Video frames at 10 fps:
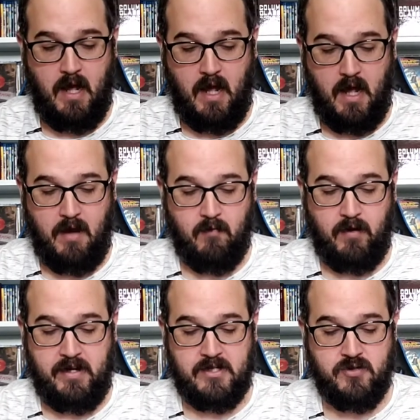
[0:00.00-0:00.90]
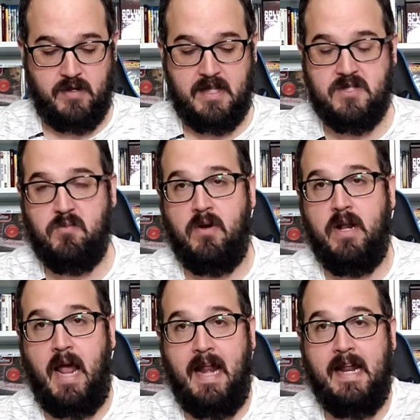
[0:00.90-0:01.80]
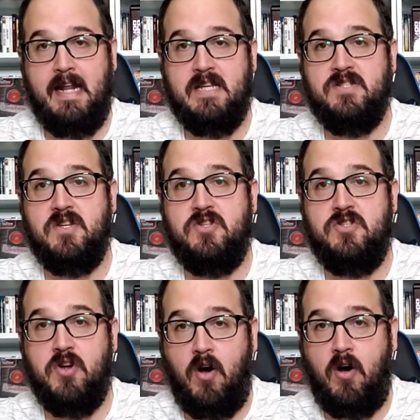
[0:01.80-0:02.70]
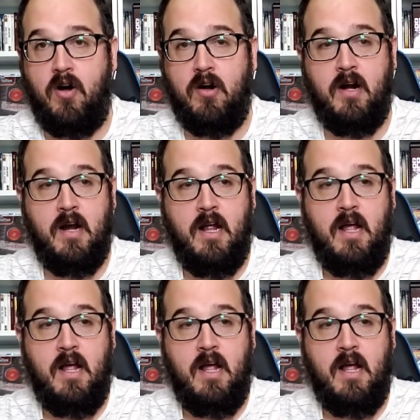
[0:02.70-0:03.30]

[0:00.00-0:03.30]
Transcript: I really enjoyed this one, and it is Dog,